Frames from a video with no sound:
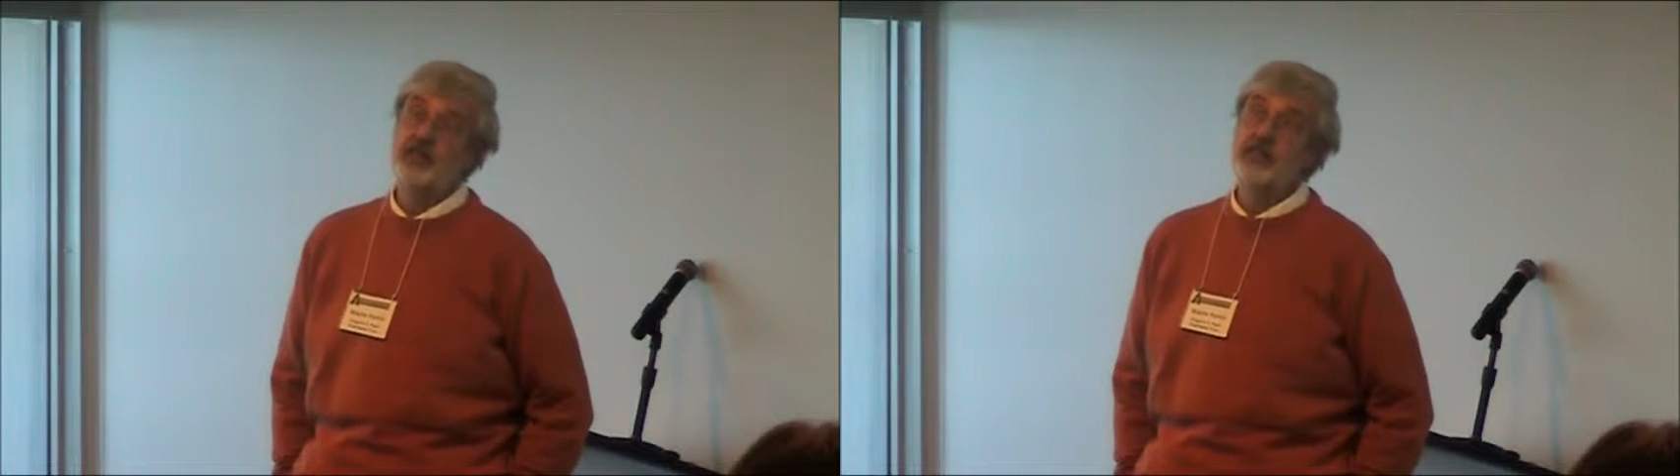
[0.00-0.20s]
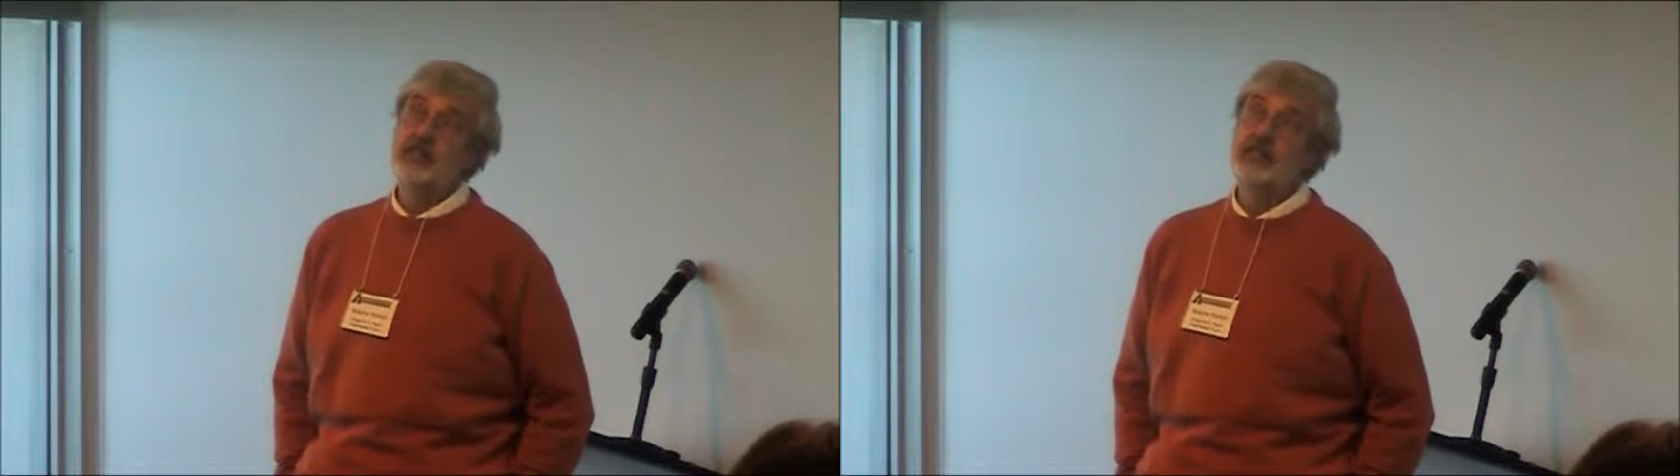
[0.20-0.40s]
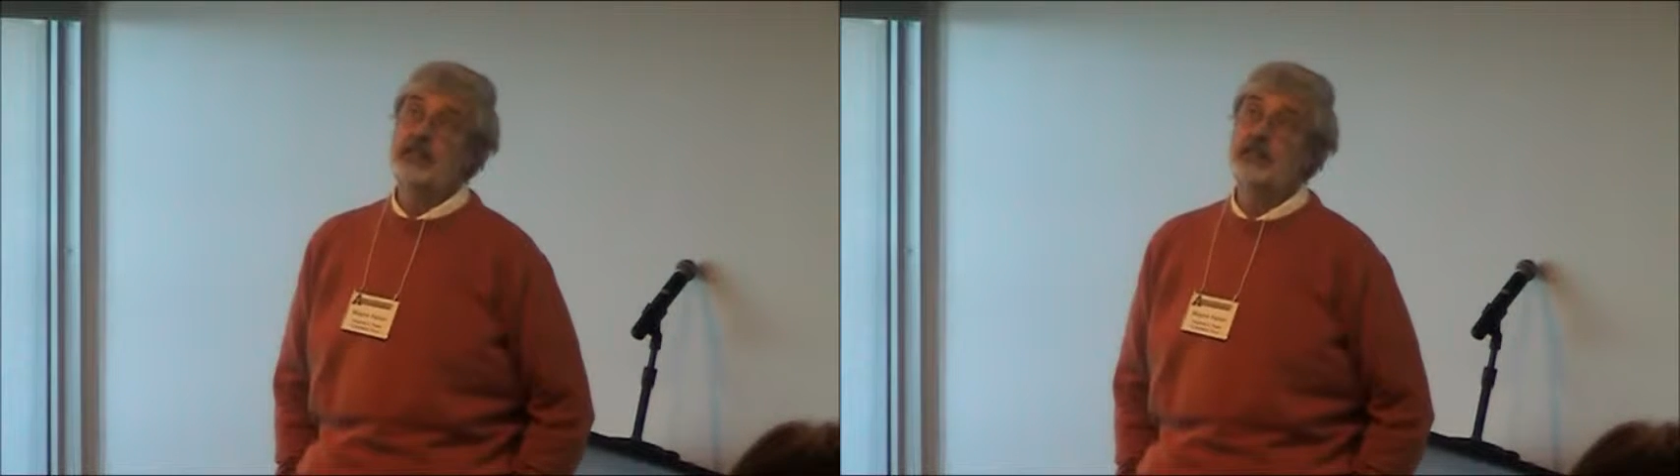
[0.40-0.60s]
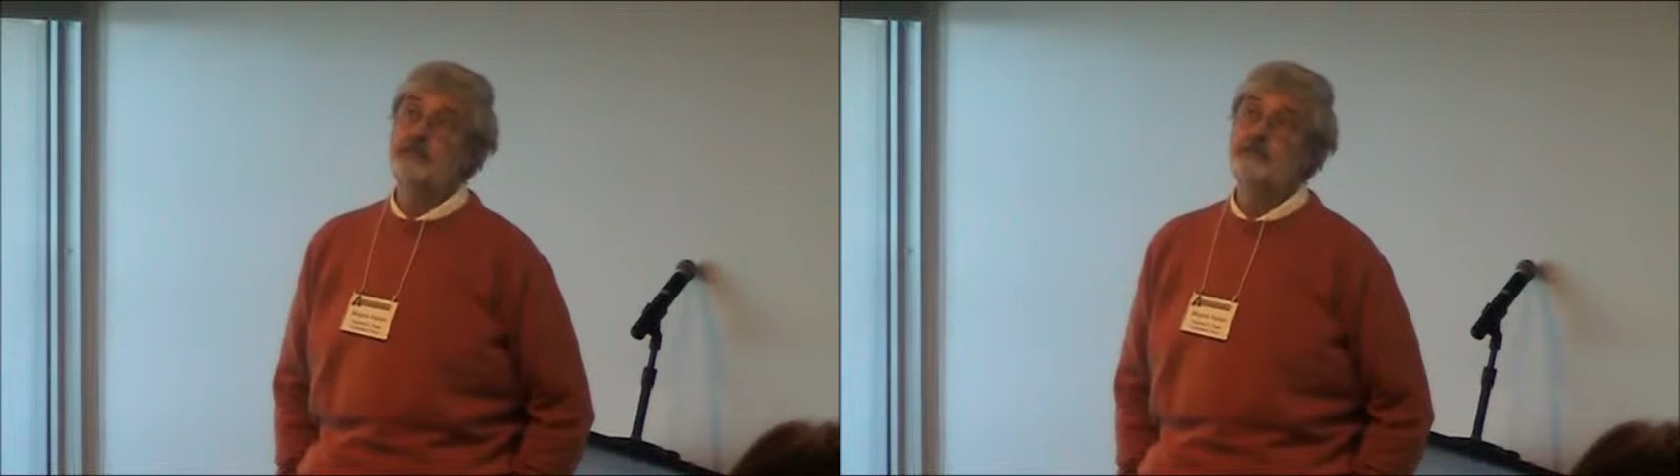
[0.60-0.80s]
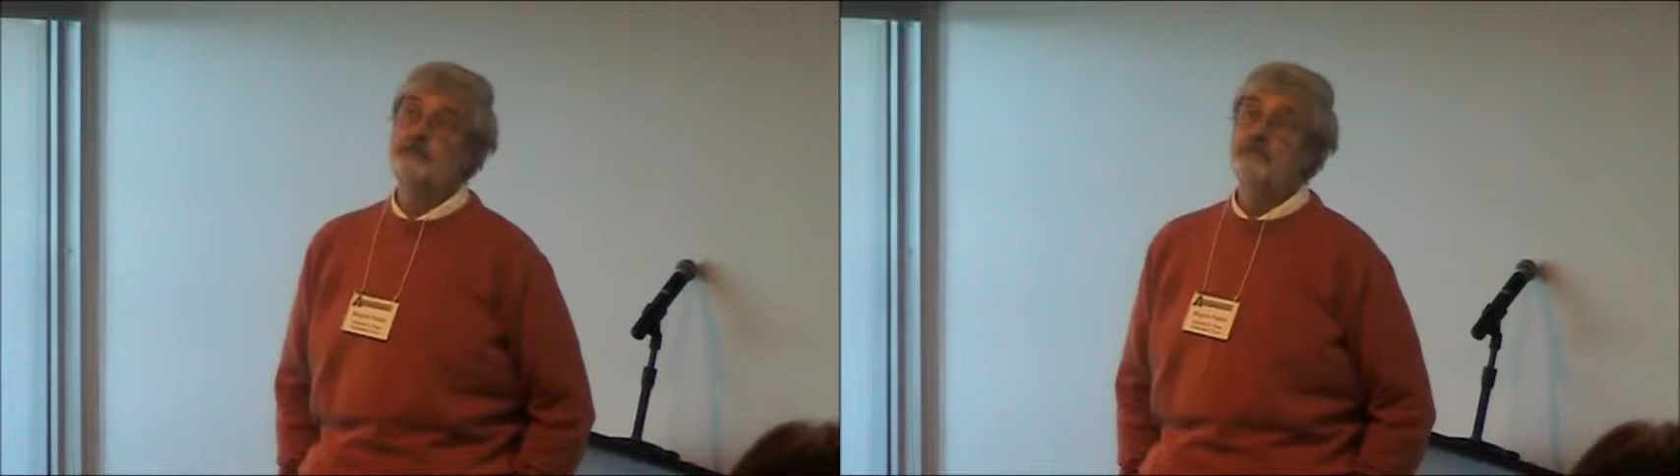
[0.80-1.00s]
A
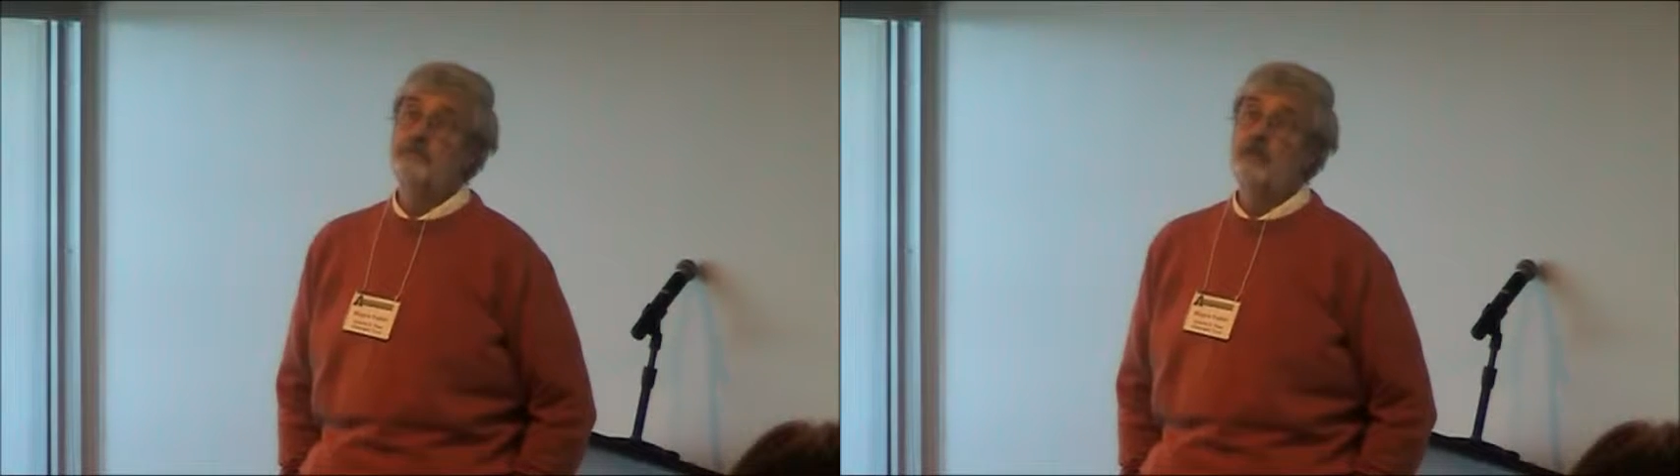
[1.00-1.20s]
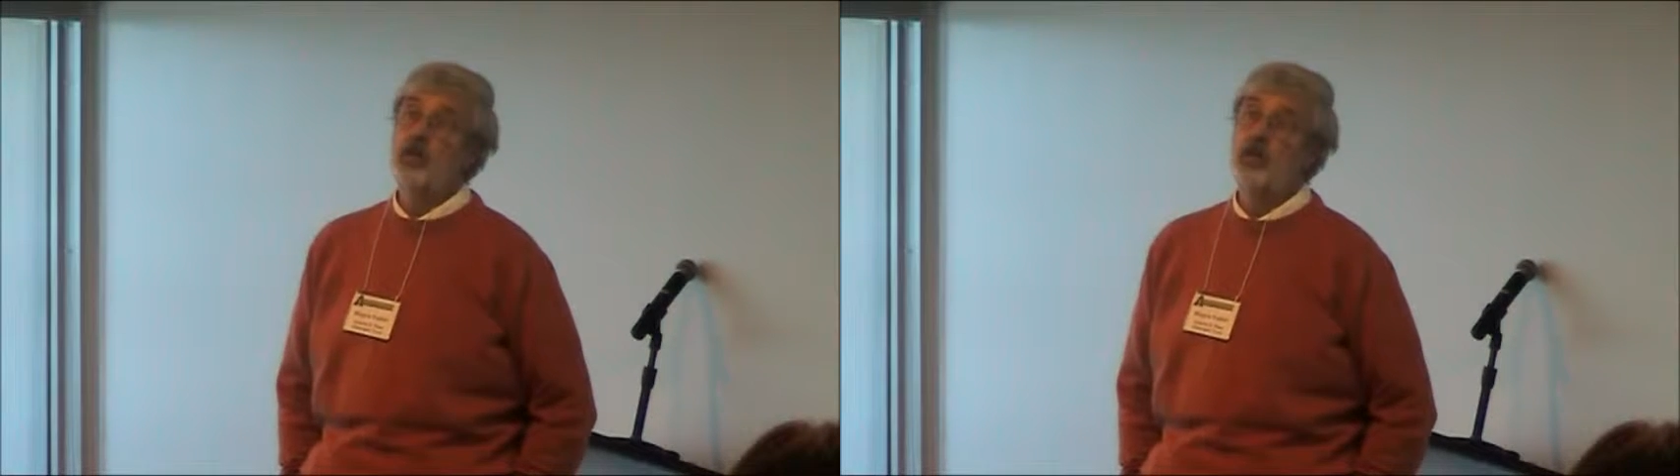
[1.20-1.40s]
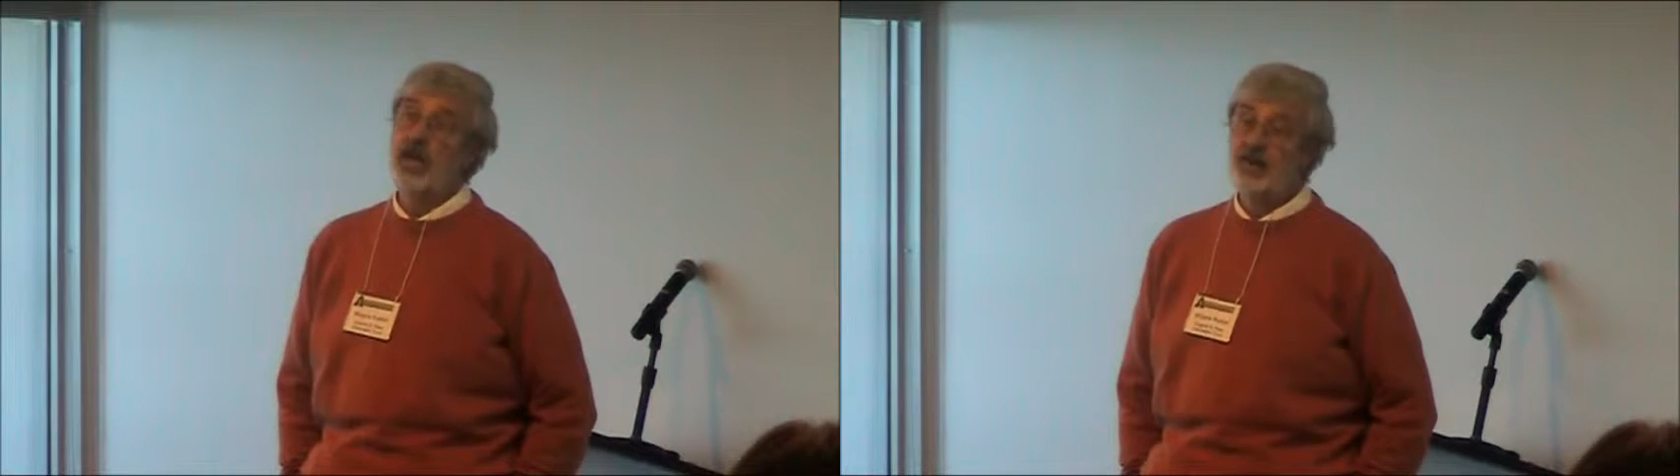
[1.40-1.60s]
lot of